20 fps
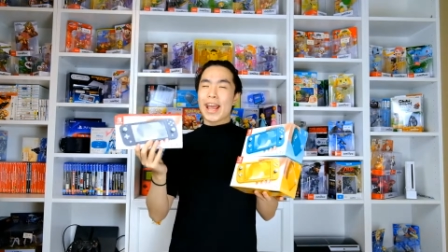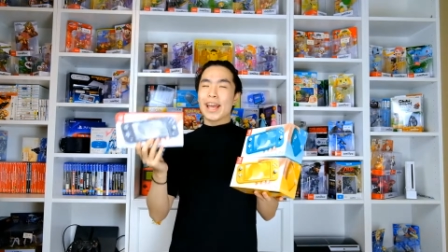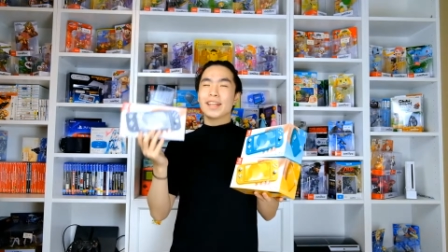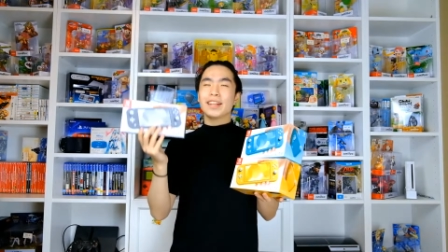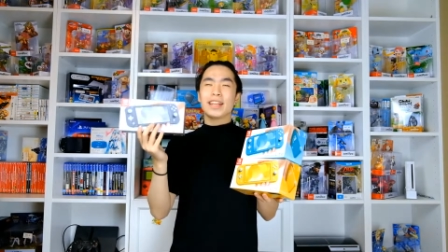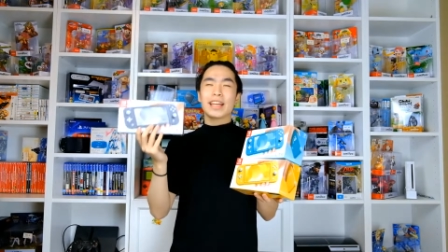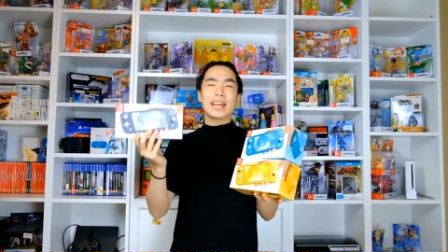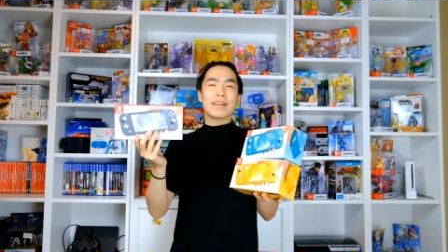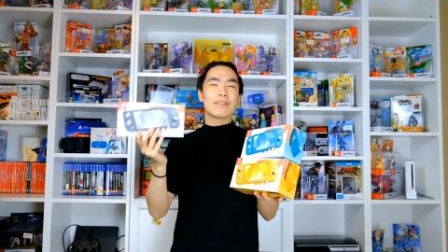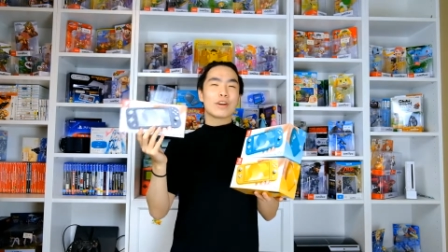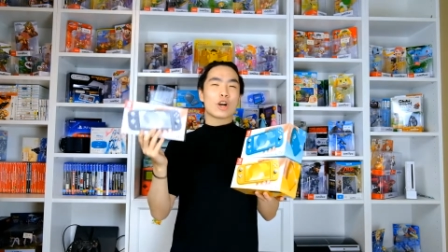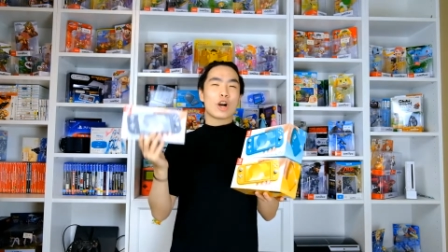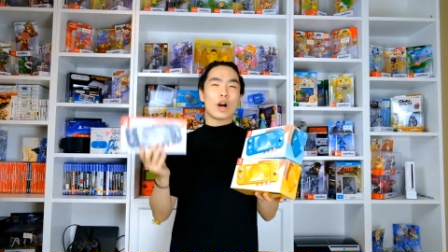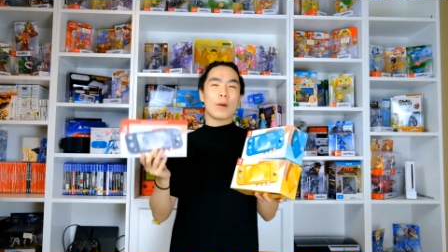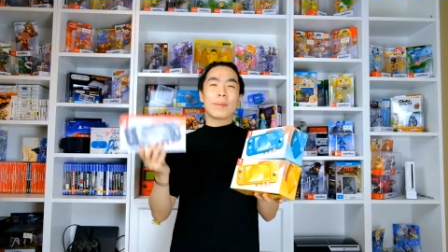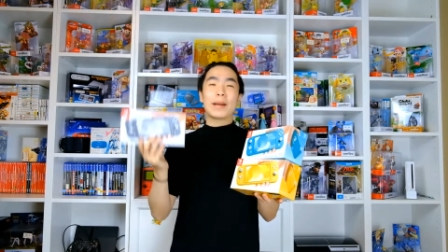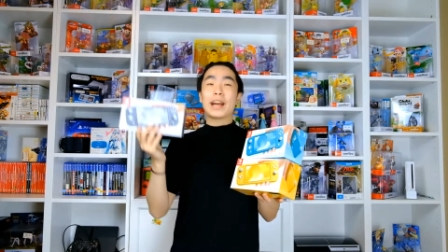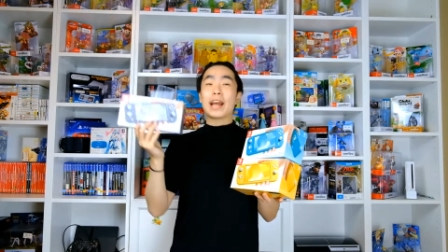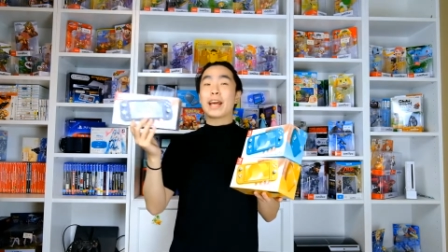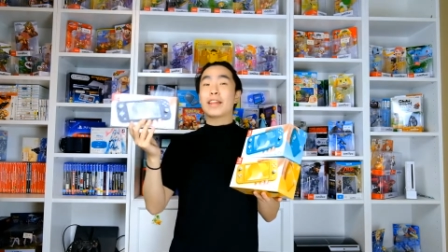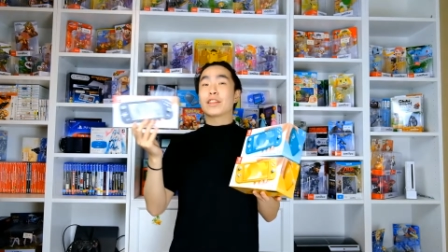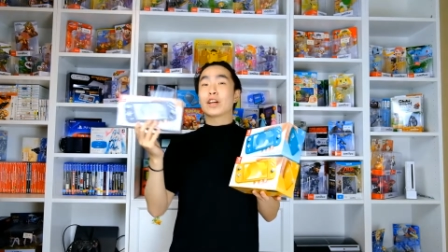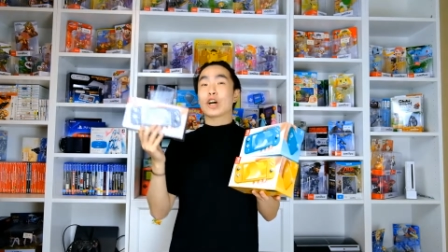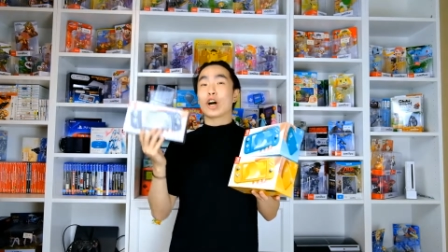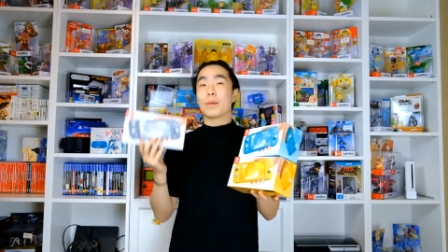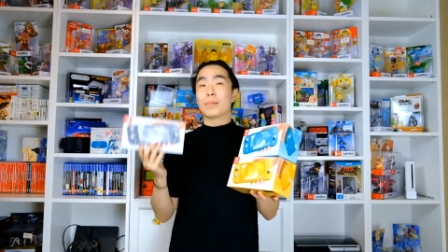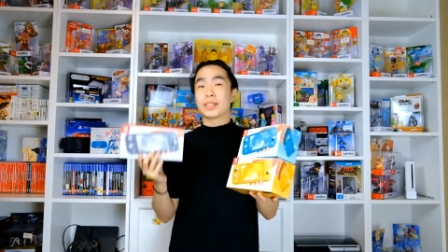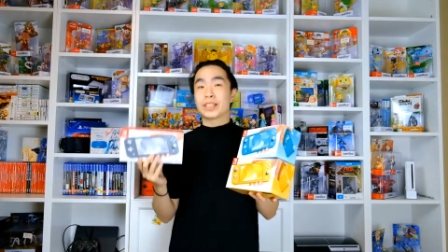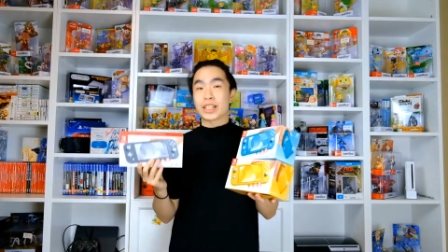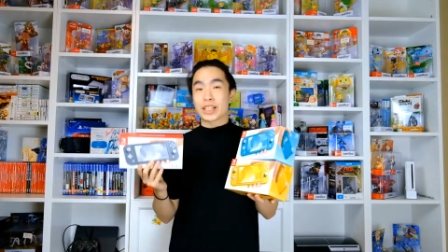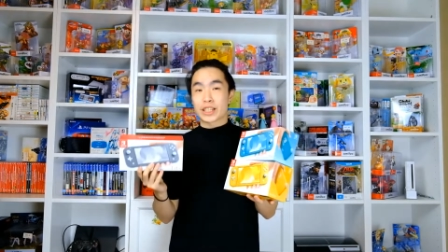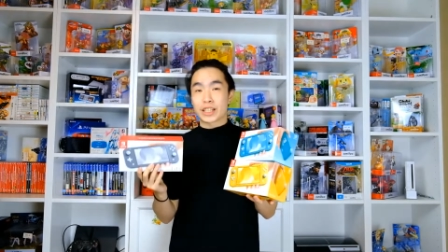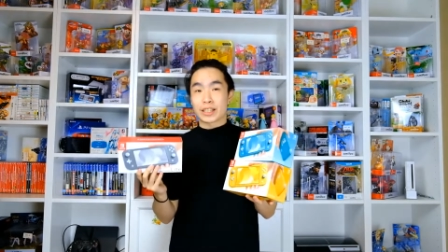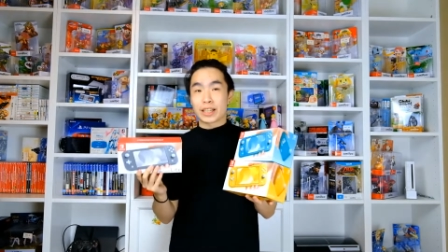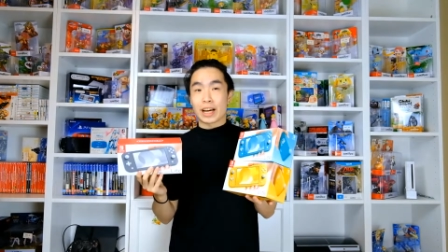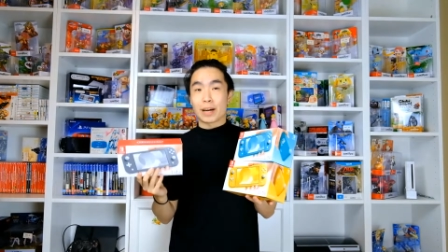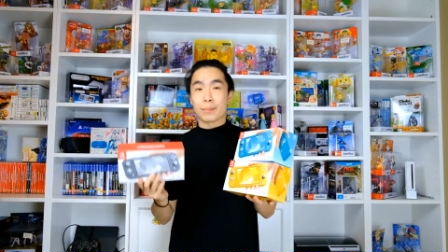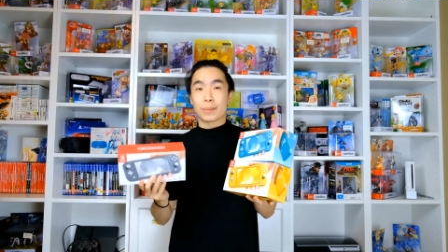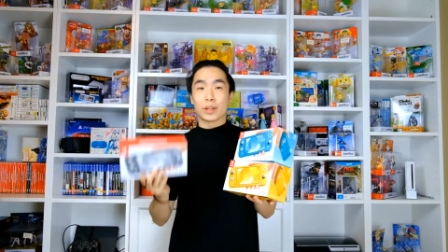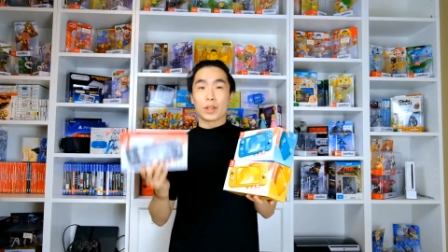and leave a comment in the comment
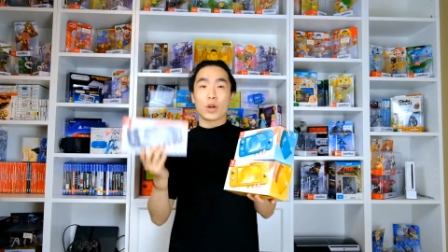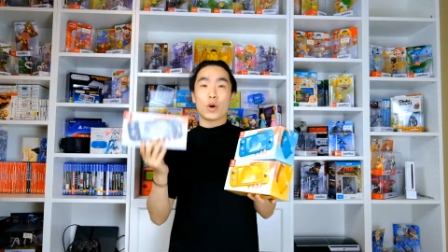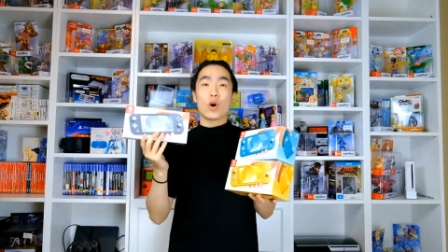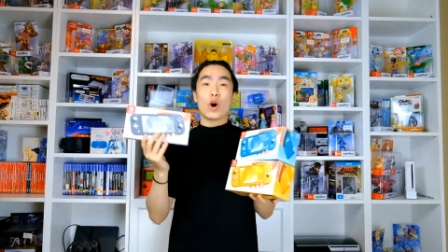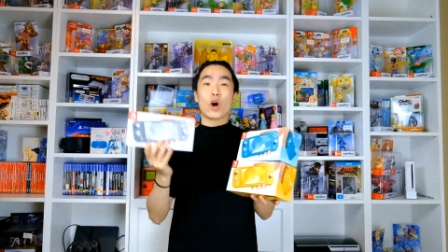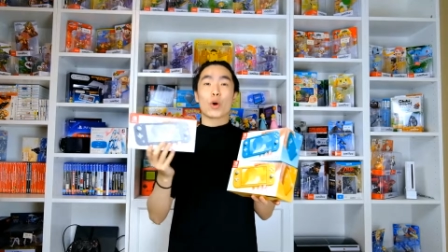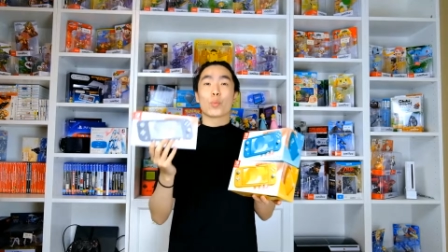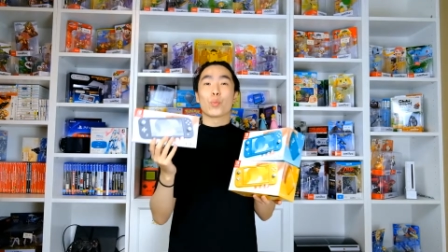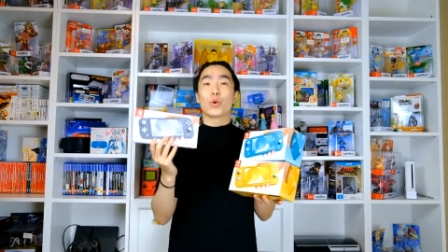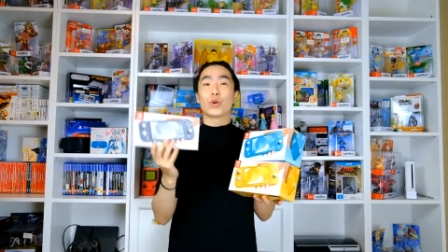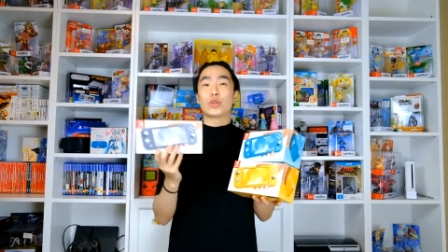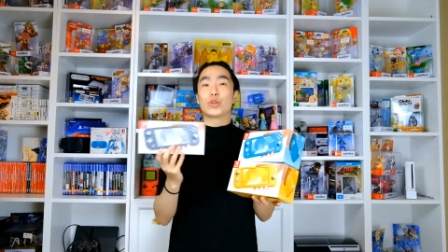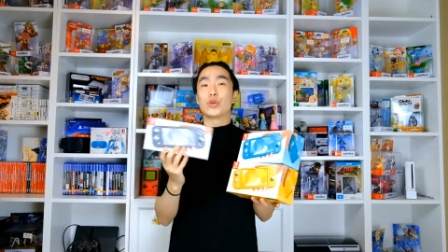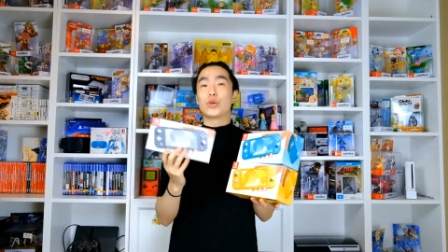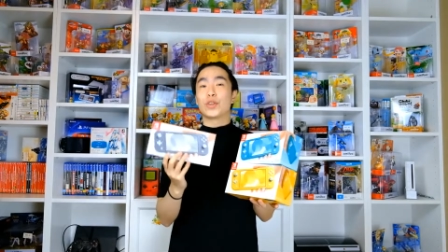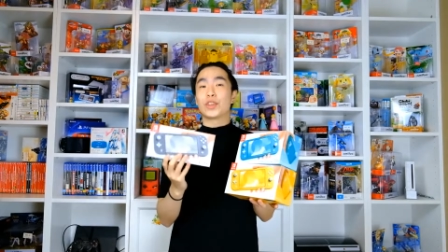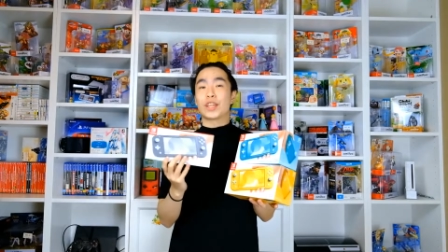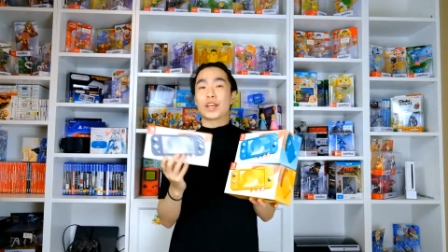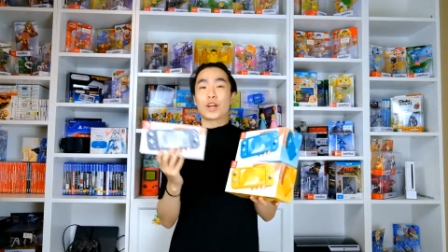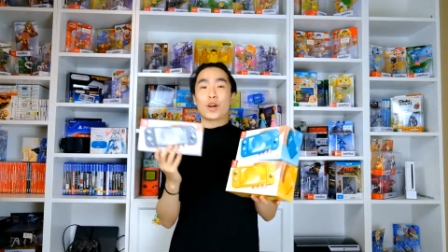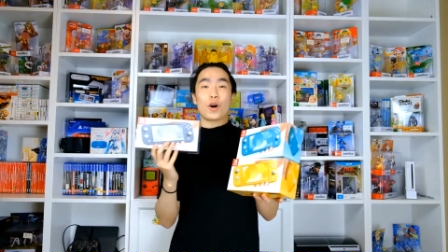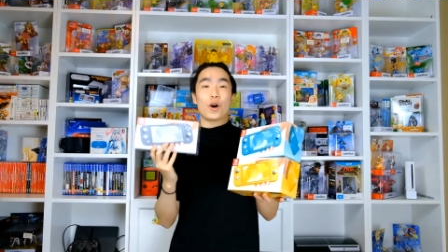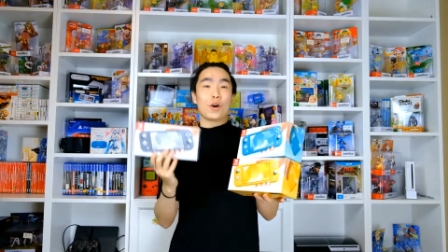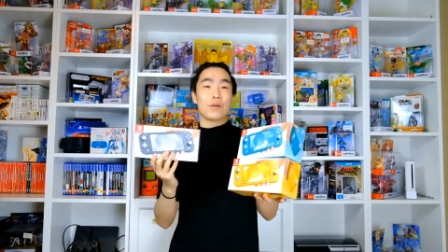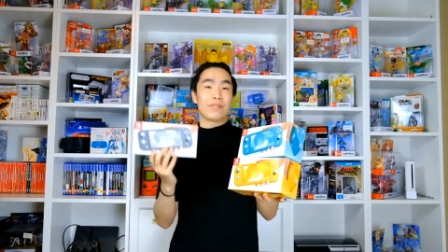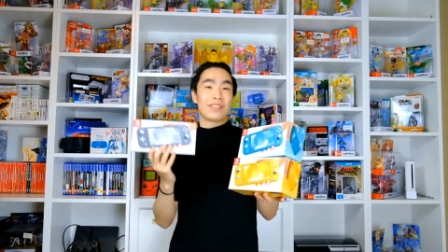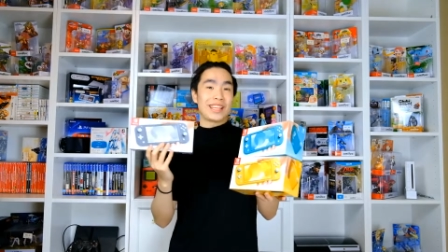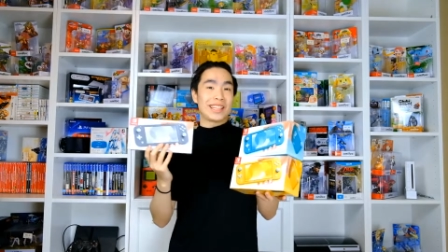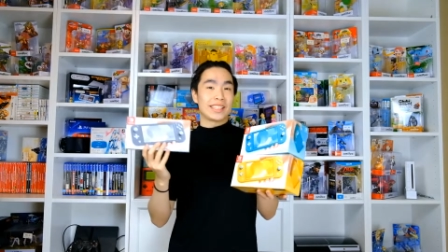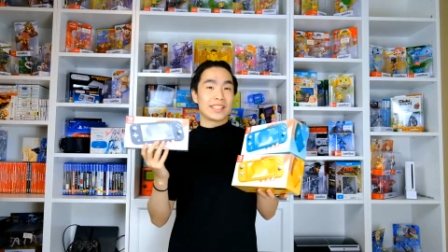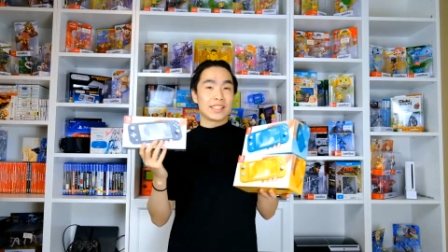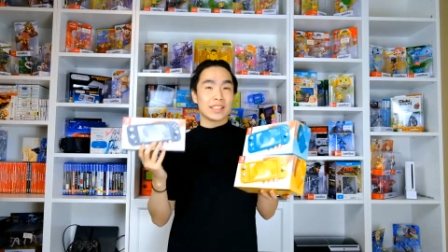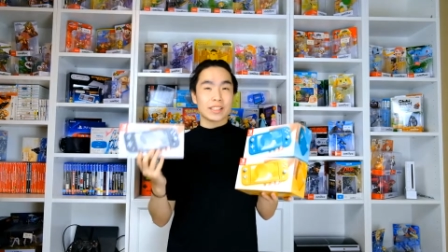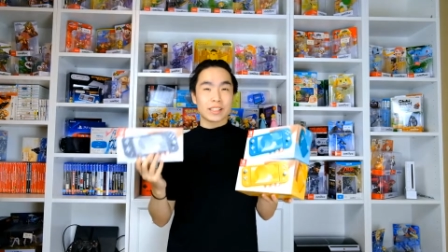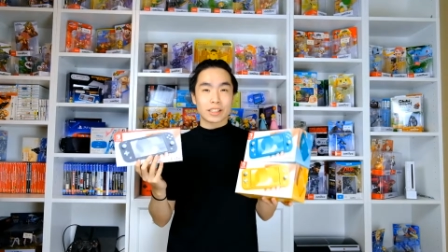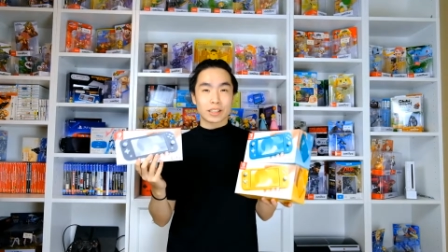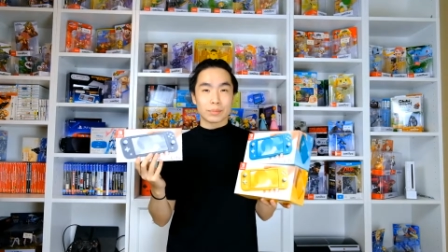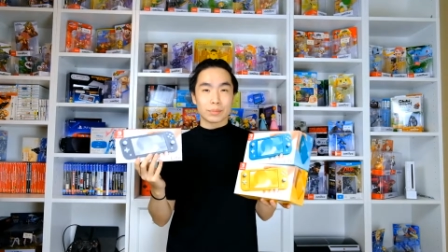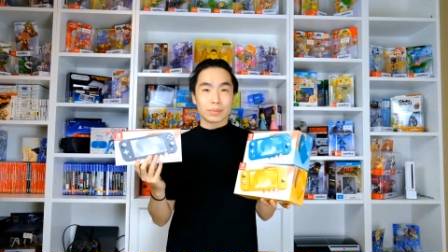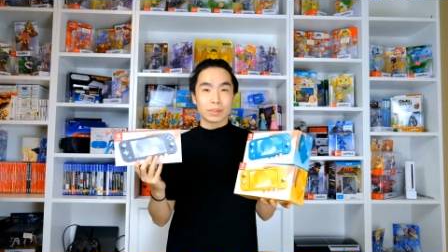section down below on what you think of
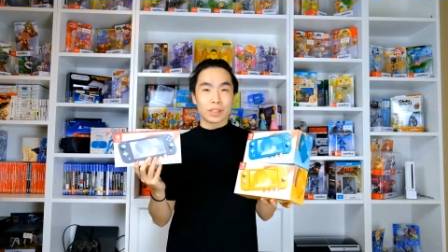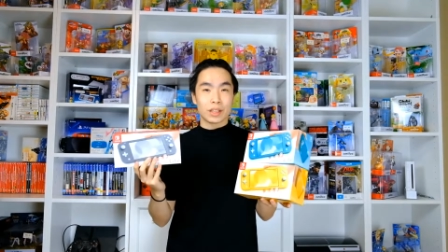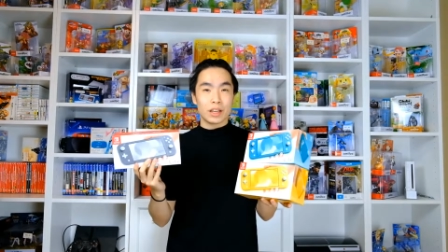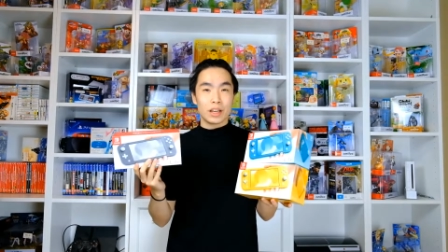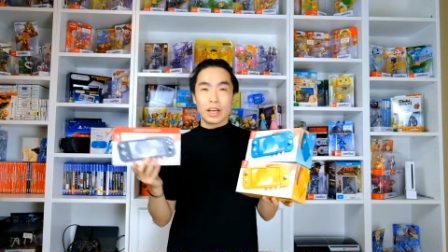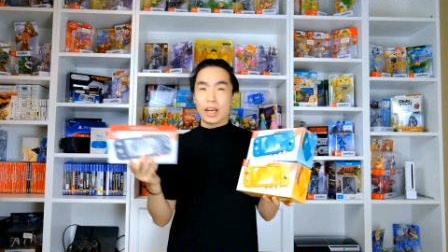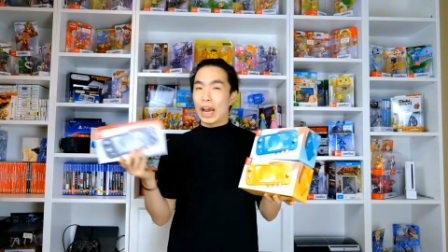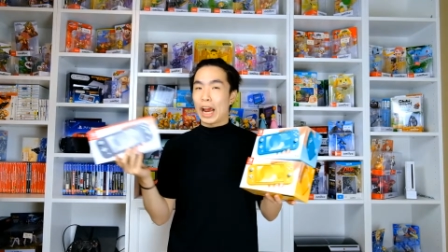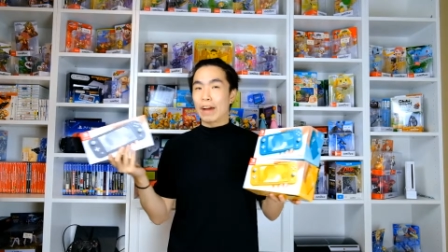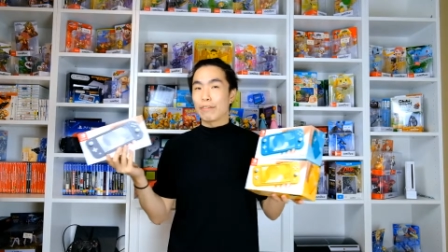these systems.